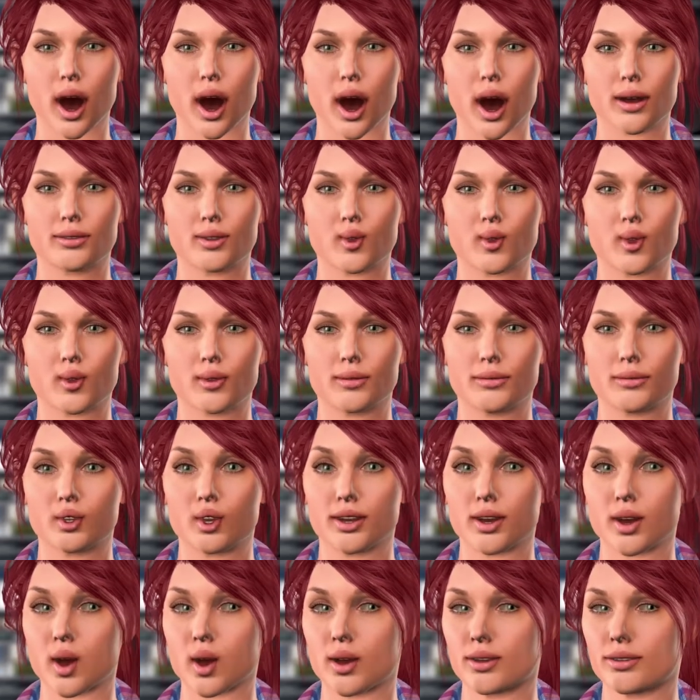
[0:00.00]
Both
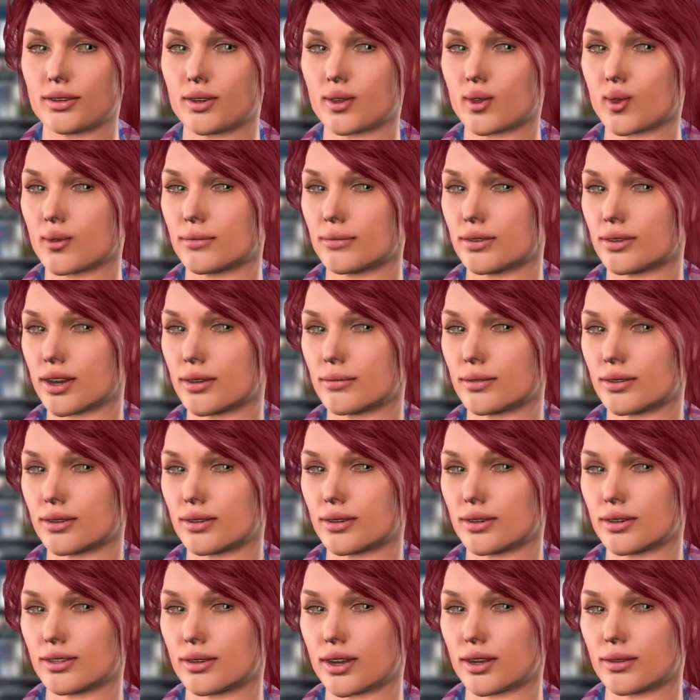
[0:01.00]
European and global
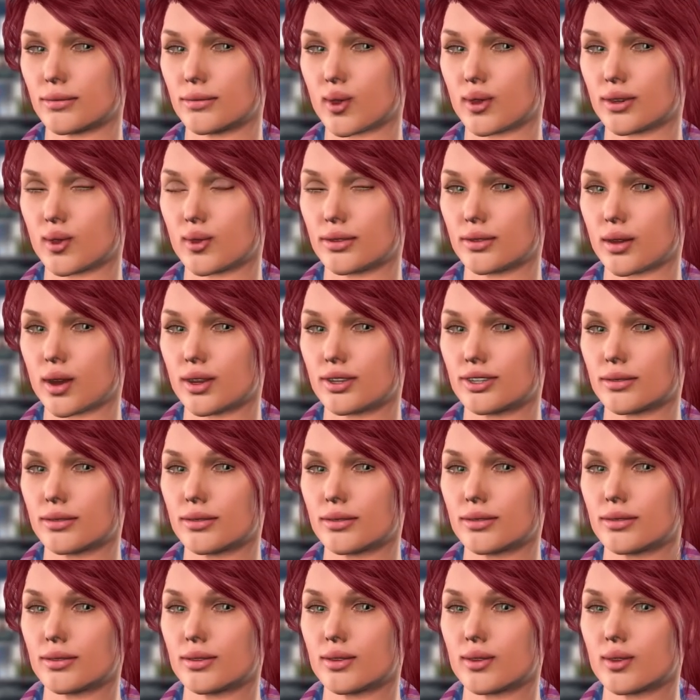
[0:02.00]
companies help her with
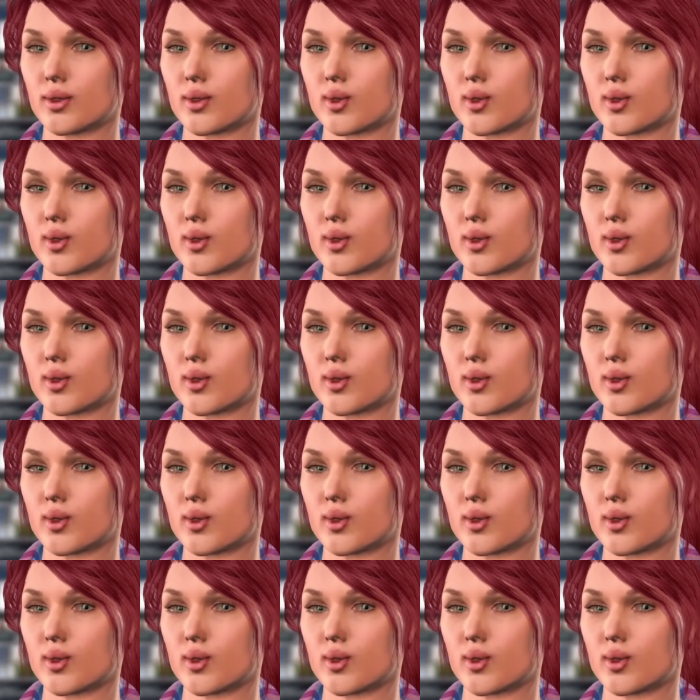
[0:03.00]
this.